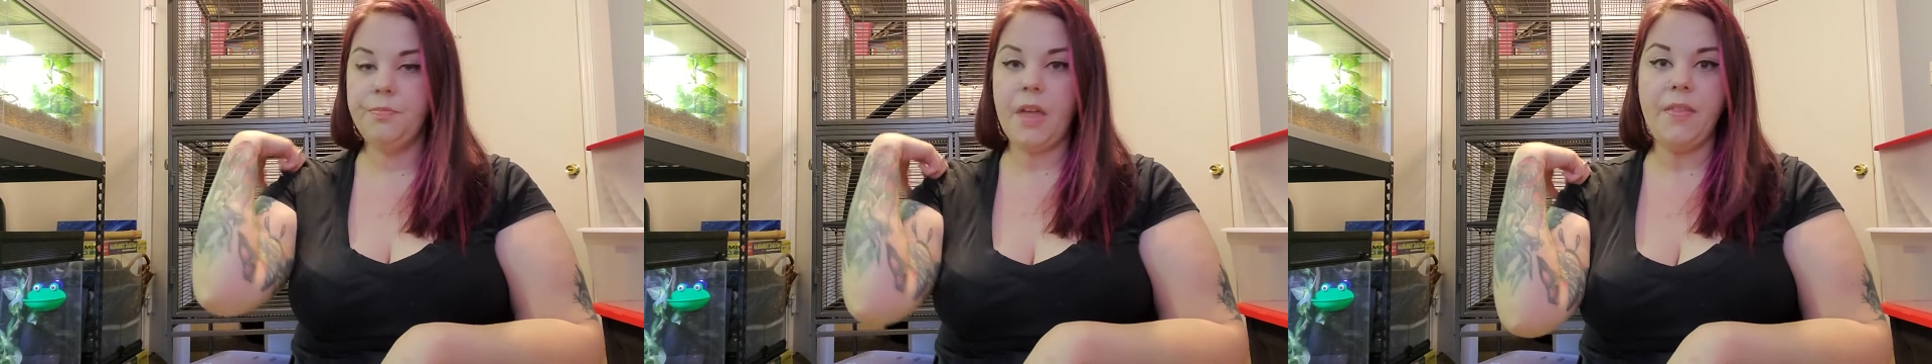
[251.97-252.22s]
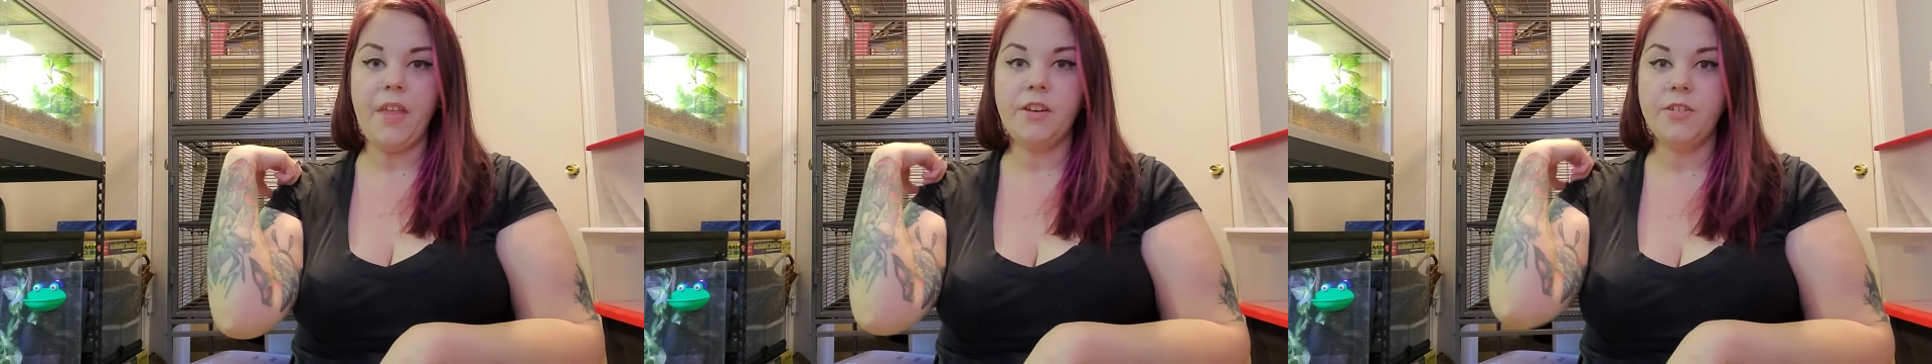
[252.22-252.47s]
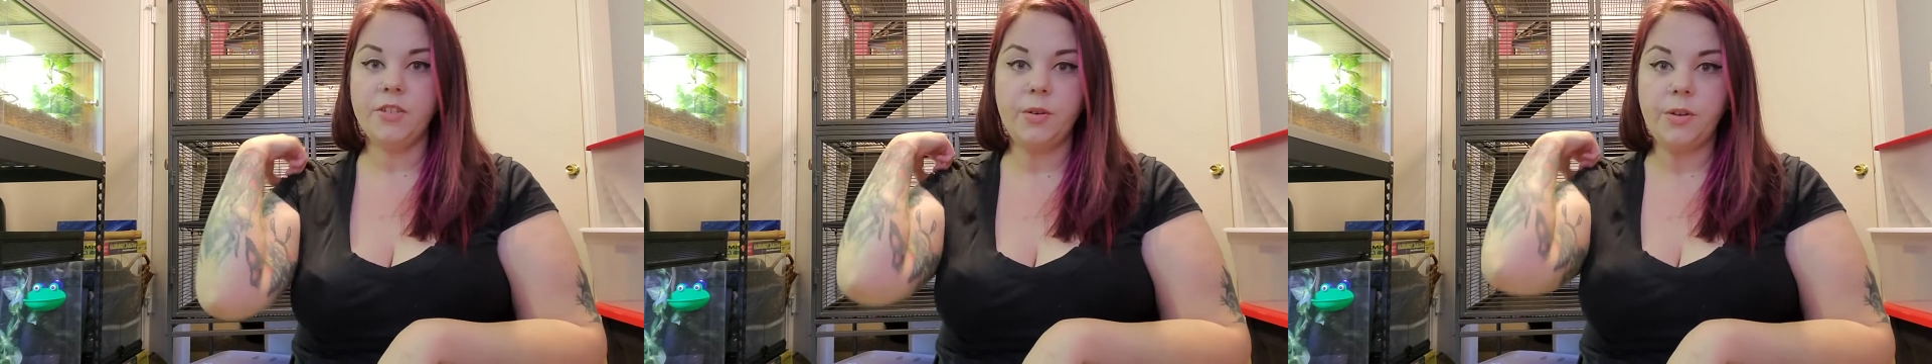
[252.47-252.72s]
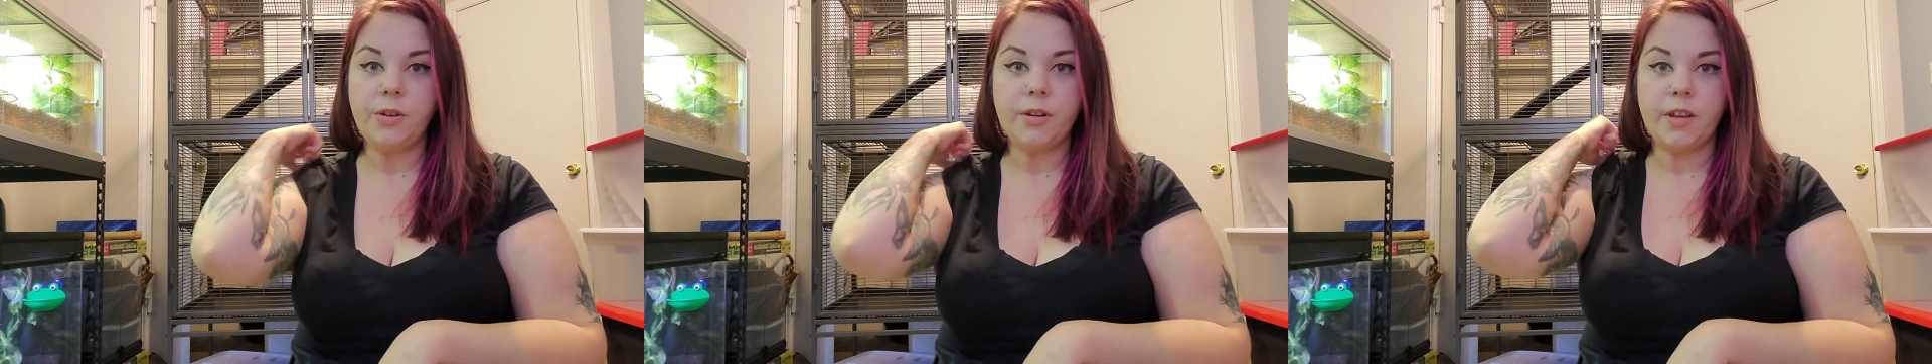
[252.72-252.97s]
and they just
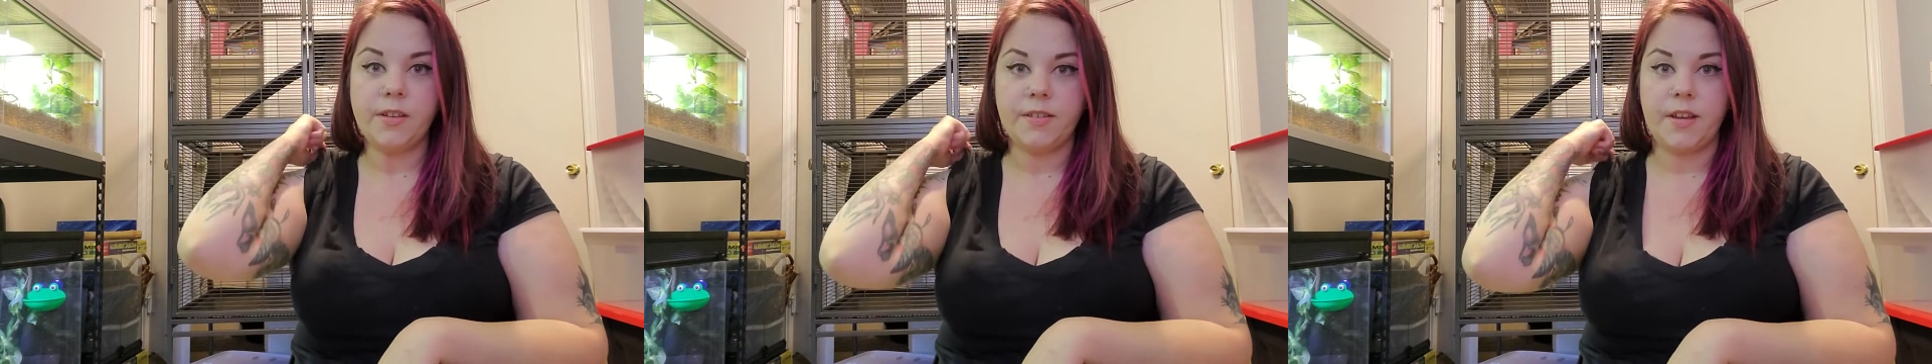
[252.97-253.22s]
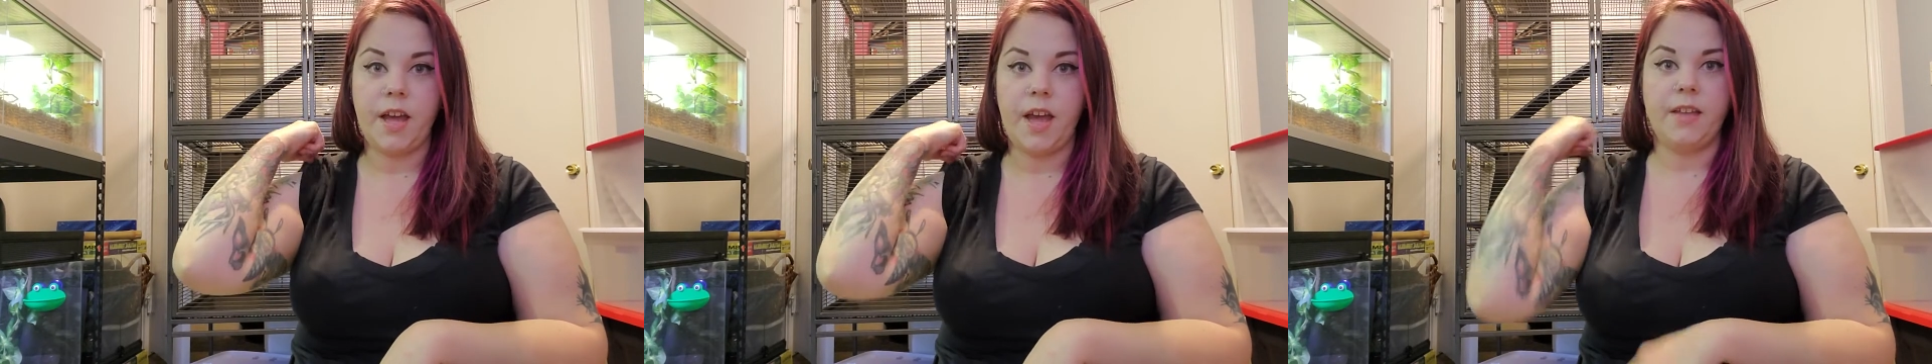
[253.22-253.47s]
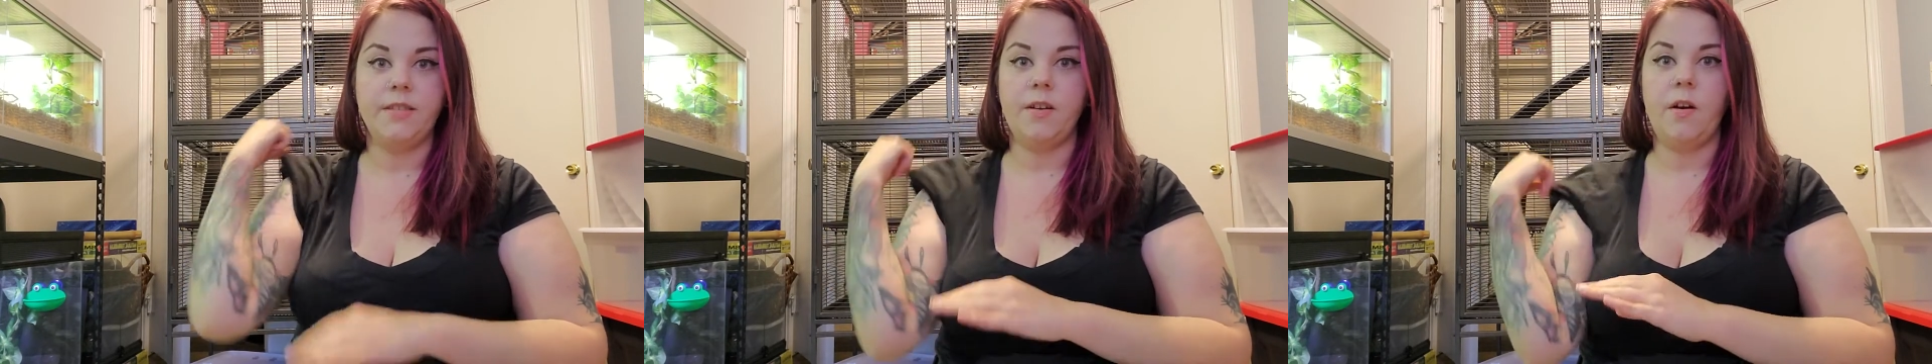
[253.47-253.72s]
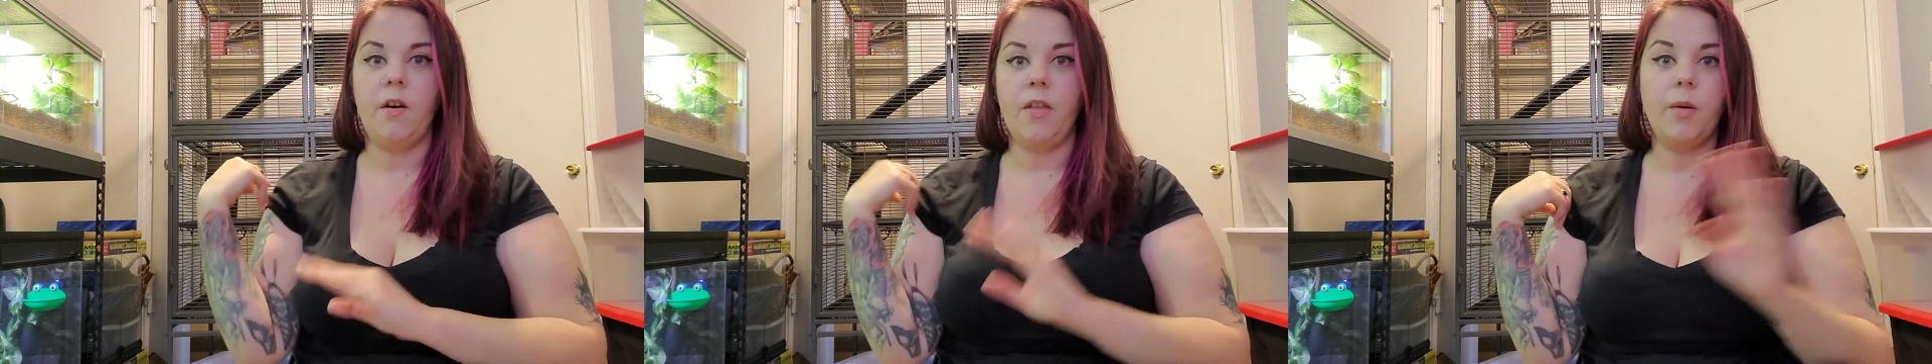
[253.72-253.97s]
don't utilize the hides.
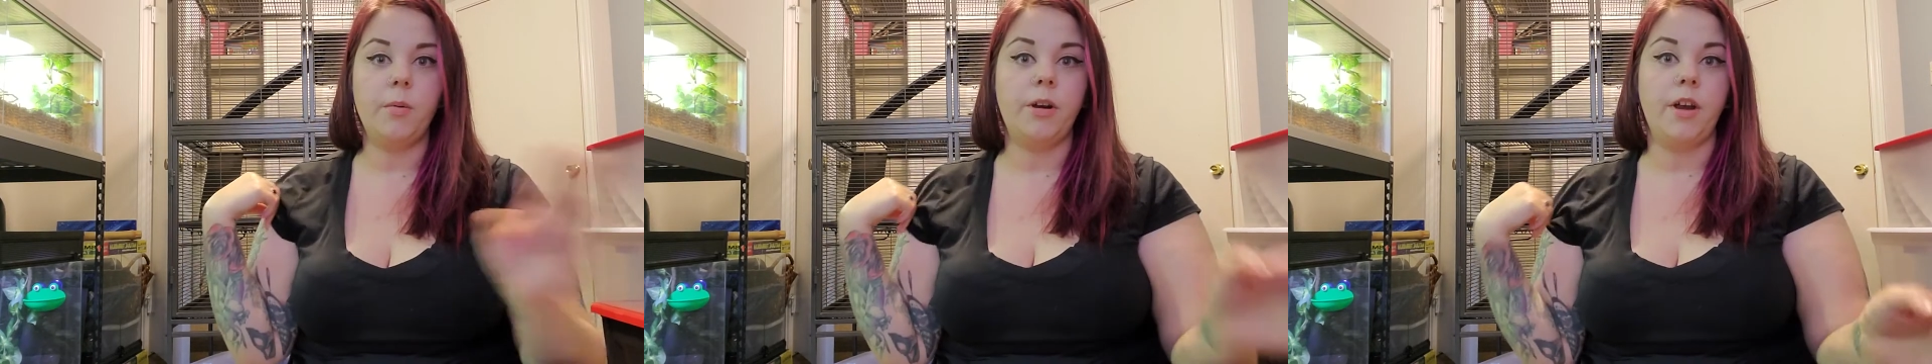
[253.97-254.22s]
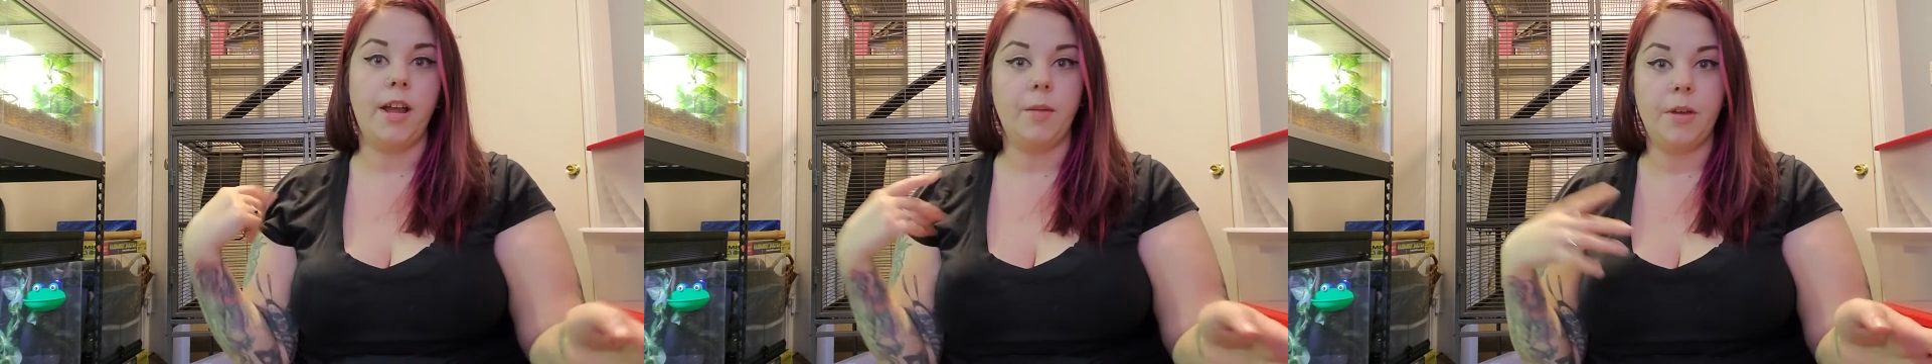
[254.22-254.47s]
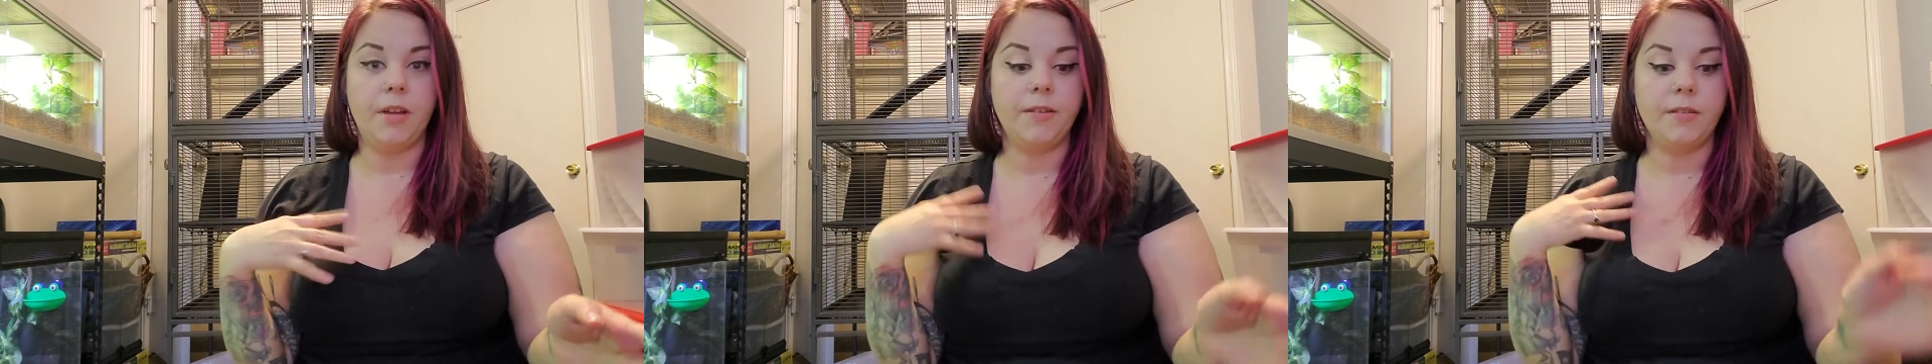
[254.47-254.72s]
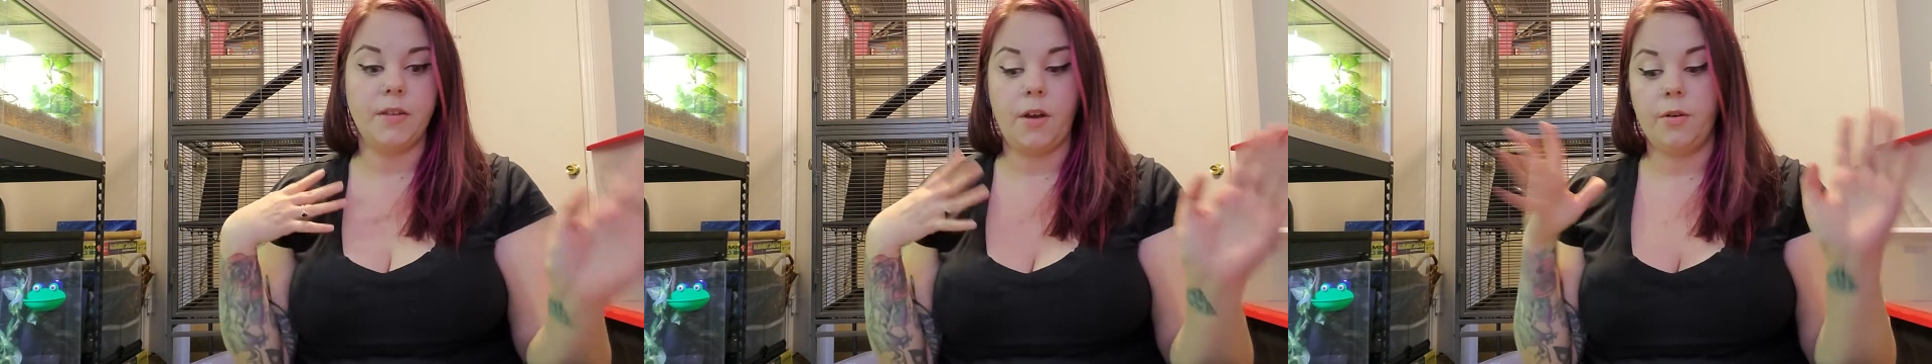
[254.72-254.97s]
All they want are
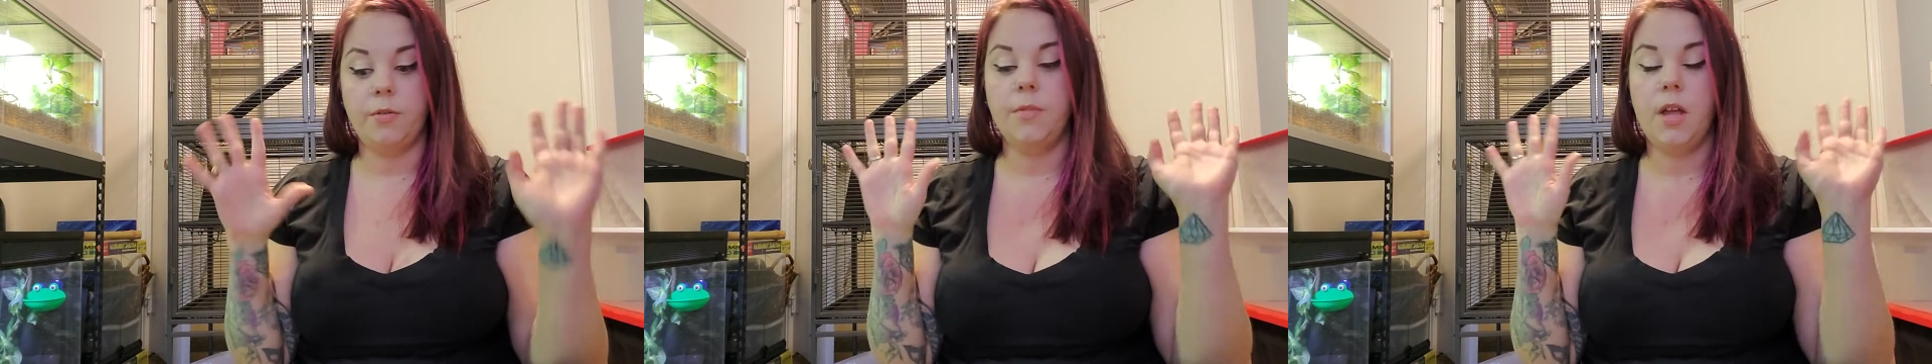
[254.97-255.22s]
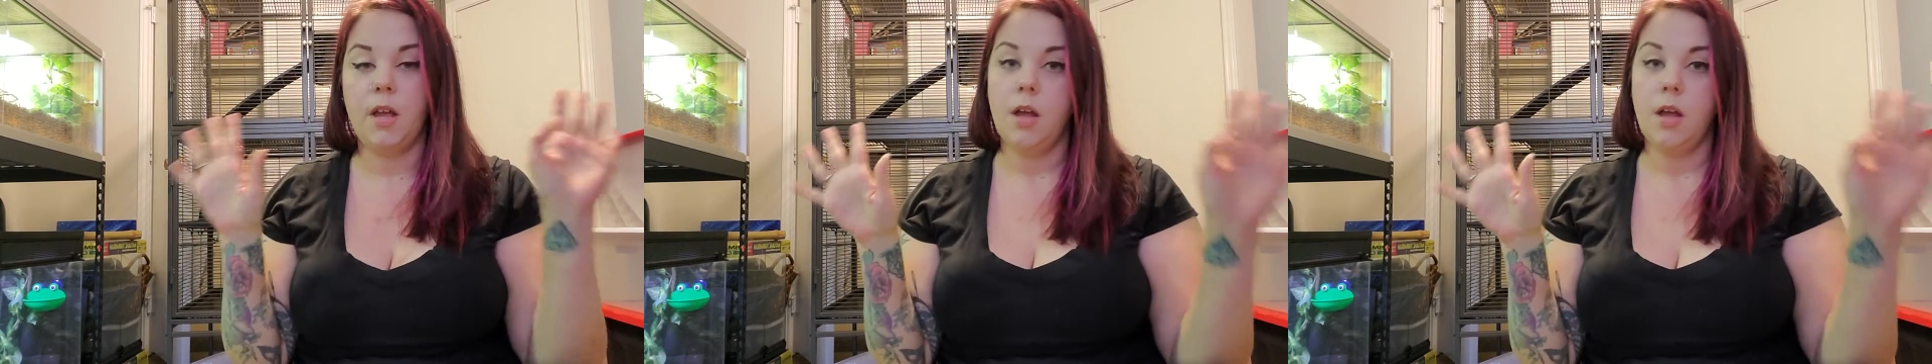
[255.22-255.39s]
hammocks. So